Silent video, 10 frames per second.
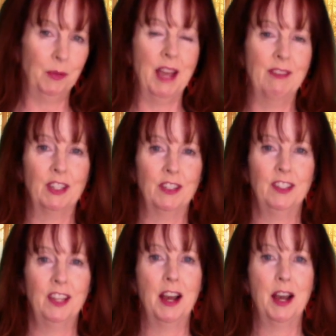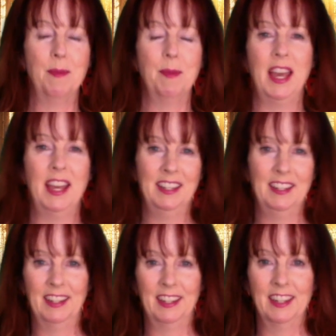we have a good time, and
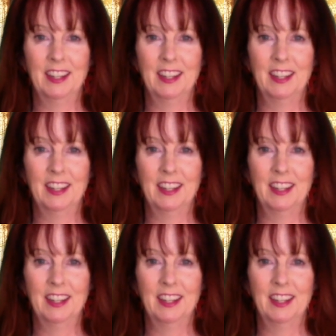uh,